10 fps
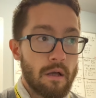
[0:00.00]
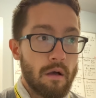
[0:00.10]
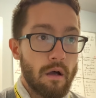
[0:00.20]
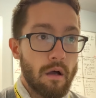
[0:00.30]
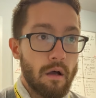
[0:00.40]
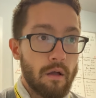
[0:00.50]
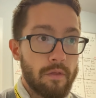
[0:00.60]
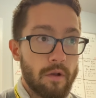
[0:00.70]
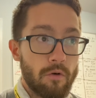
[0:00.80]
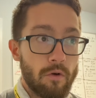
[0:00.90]
Uh,
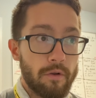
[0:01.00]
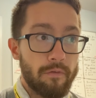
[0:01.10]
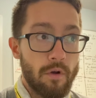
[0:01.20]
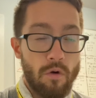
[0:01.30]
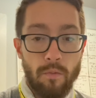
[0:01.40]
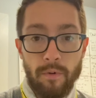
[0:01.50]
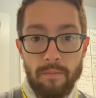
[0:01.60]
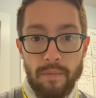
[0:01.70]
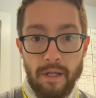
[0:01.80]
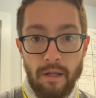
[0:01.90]
the CrossFit Open
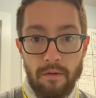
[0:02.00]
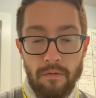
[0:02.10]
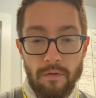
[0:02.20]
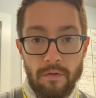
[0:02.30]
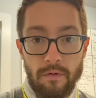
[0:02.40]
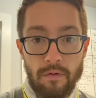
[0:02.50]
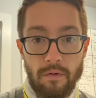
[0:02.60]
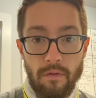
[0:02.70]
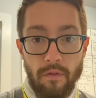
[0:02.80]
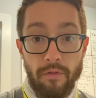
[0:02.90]
begins
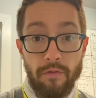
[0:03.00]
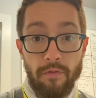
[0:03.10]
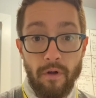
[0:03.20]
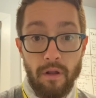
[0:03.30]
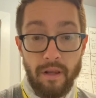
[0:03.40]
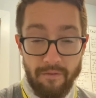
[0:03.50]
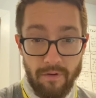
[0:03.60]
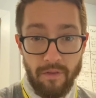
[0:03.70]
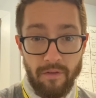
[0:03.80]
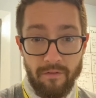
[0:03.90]
the
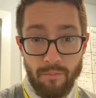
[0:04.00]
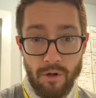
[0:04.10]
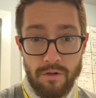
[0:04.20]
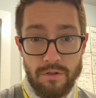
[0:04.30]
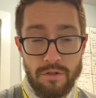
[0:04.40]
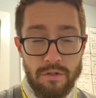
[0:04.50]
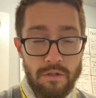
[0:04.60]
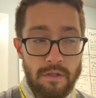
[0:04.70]
11th of March.